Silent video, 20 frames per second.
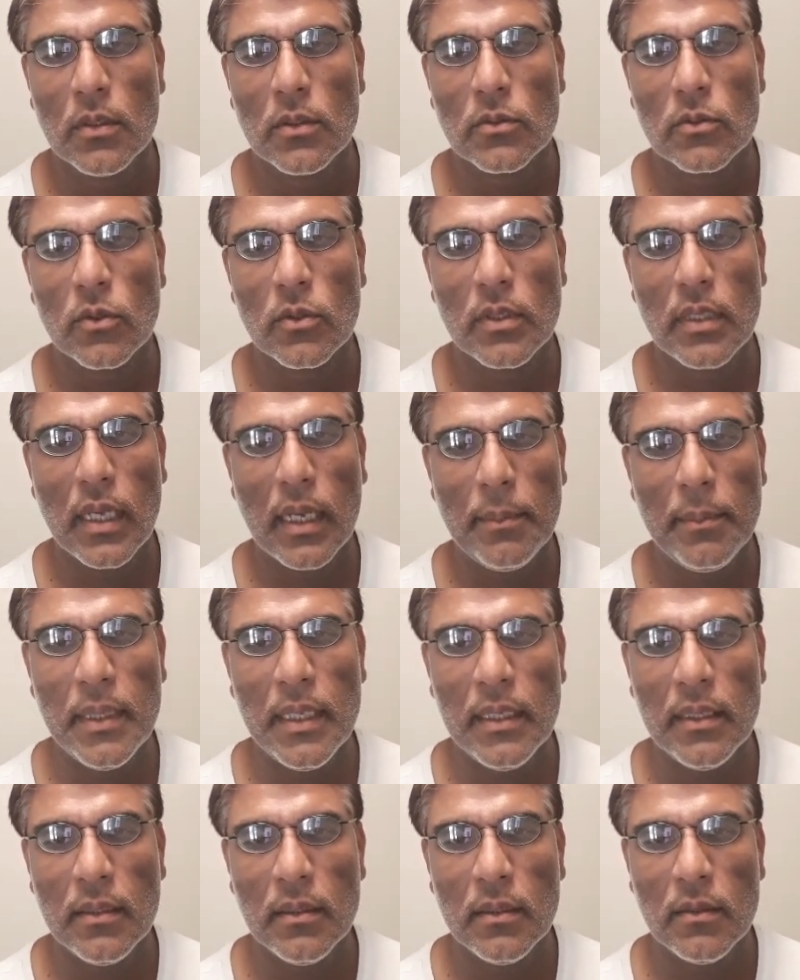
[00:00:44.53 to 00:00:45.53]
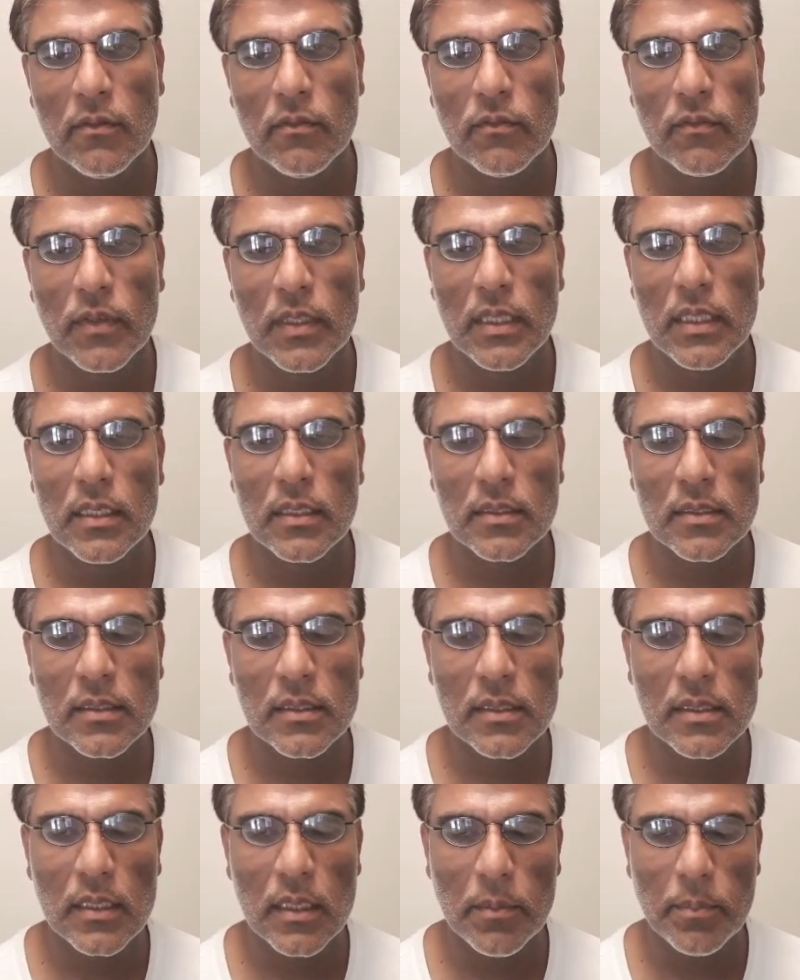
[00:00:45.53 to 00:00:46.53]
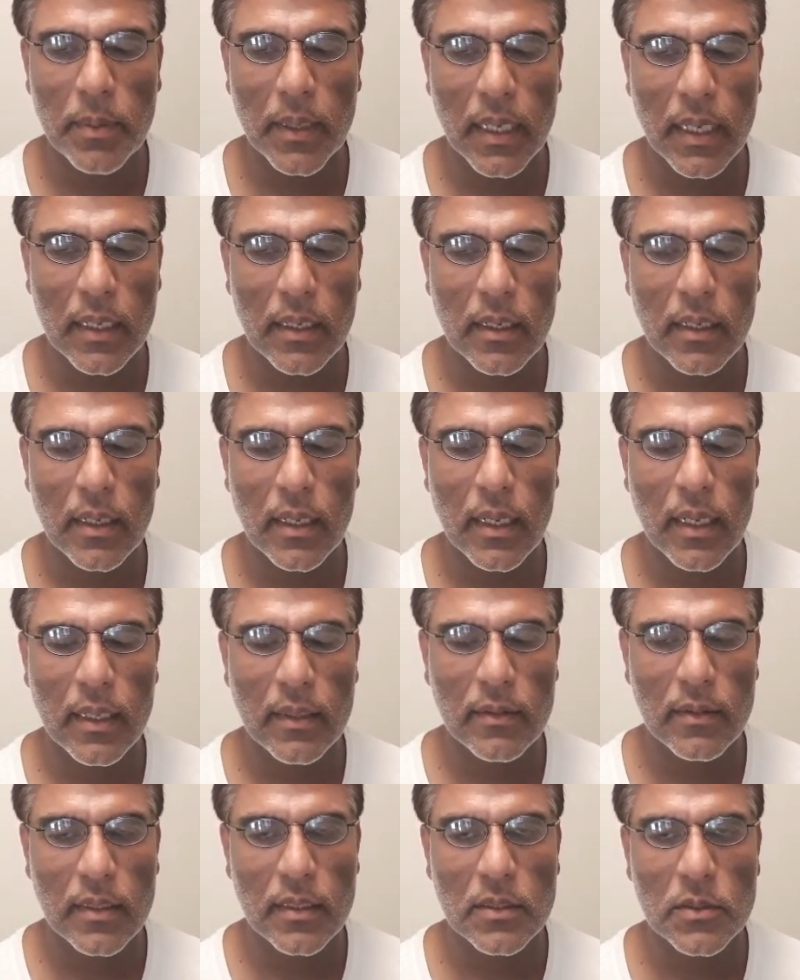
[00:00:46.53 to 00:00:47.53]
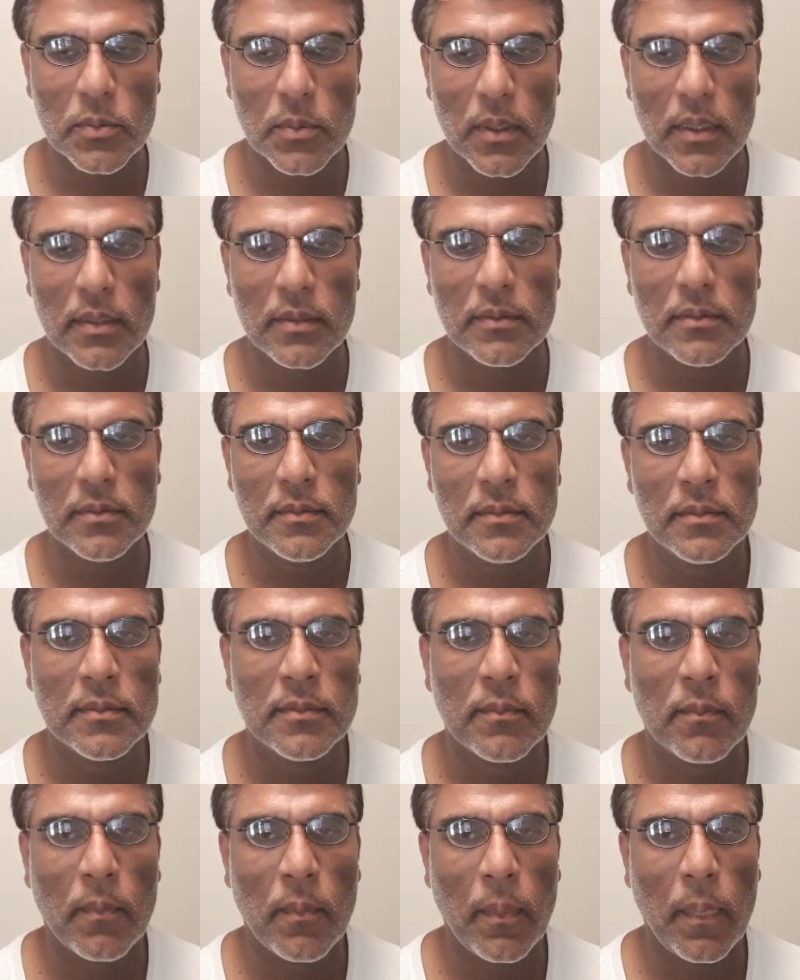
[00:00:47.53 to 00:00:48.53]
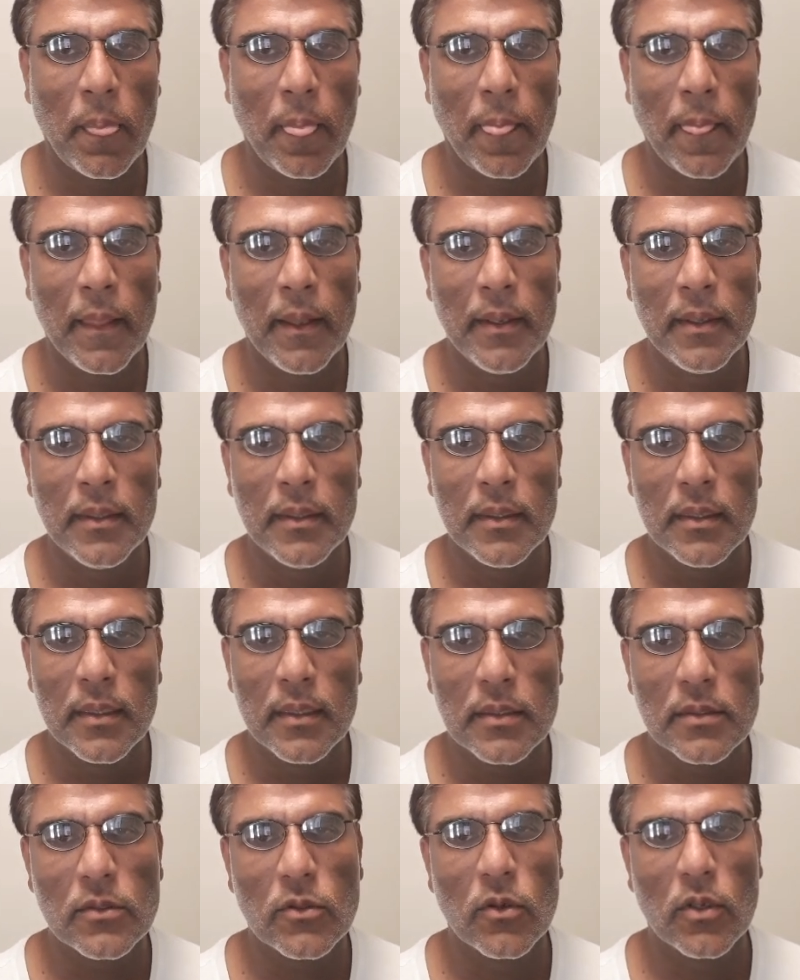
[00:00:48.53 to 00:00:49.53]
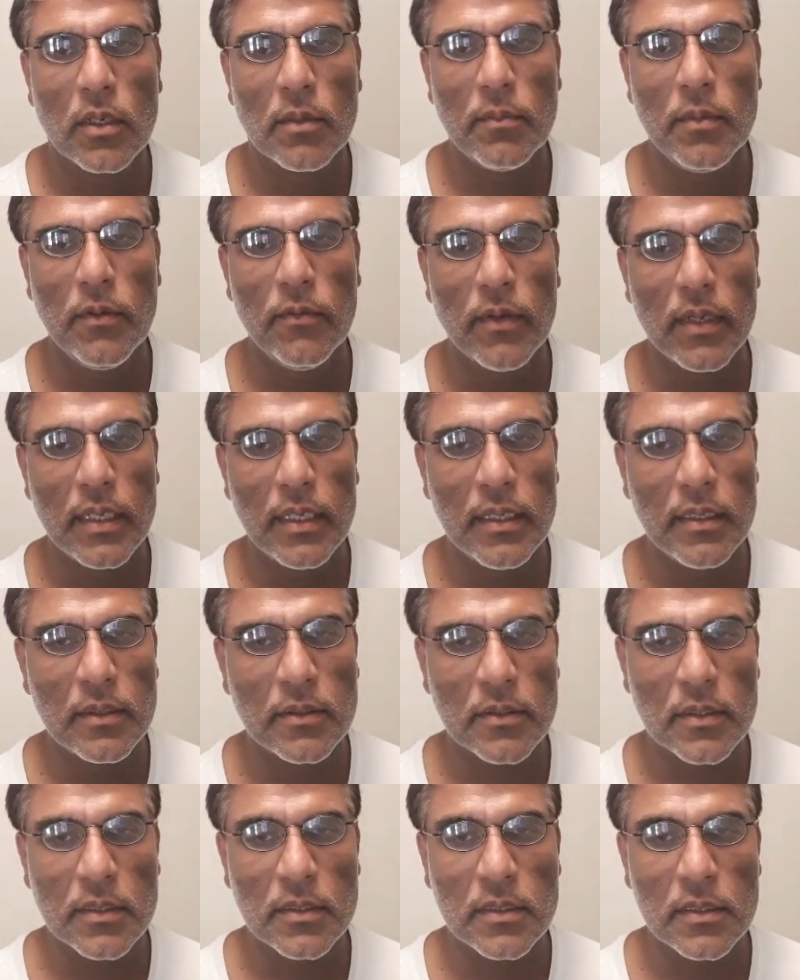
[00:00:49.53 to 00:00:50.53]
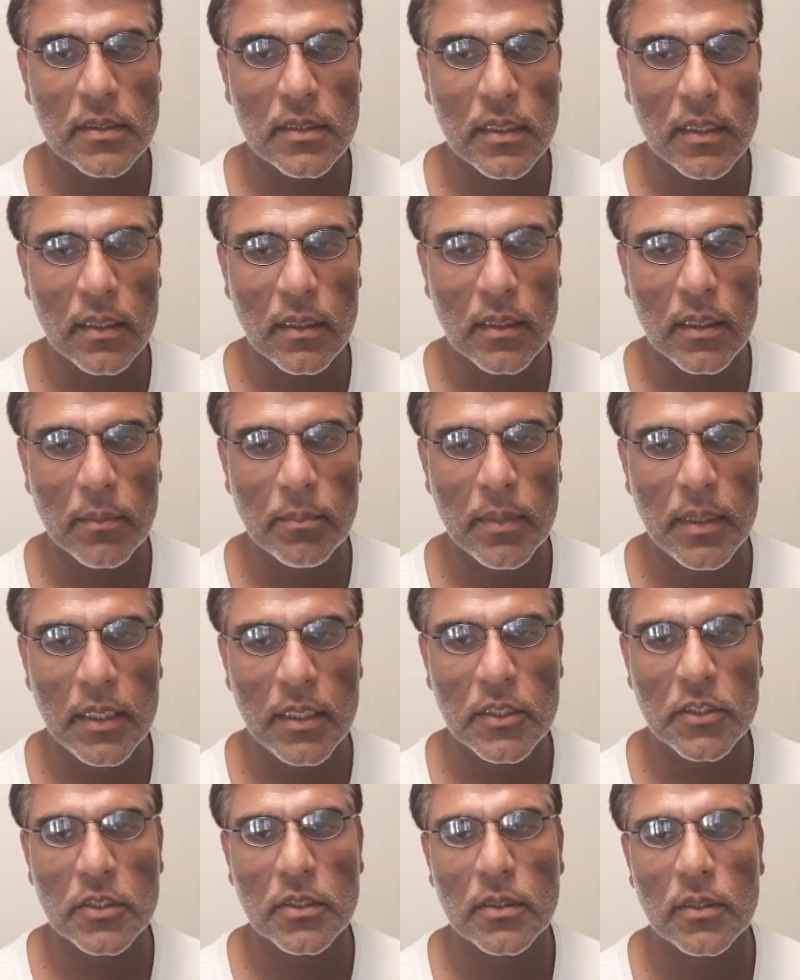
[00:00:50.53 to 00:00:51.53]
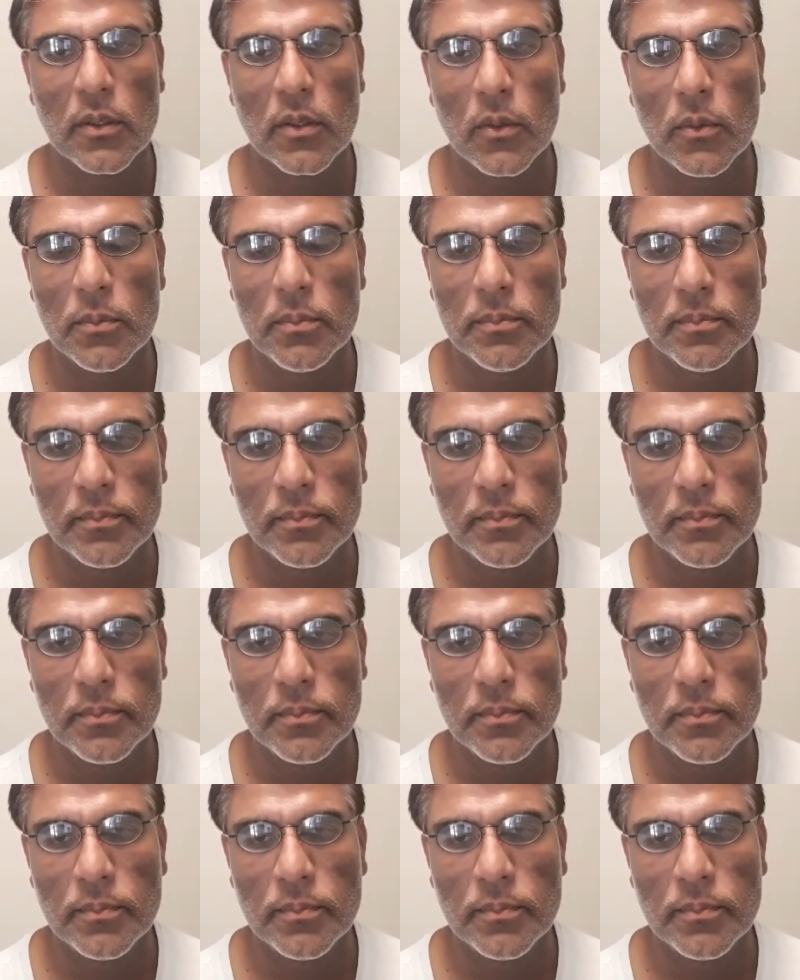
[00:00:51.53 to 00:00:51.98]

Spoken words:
So that means with the CPEC and this one is gonna be very interesting combination now,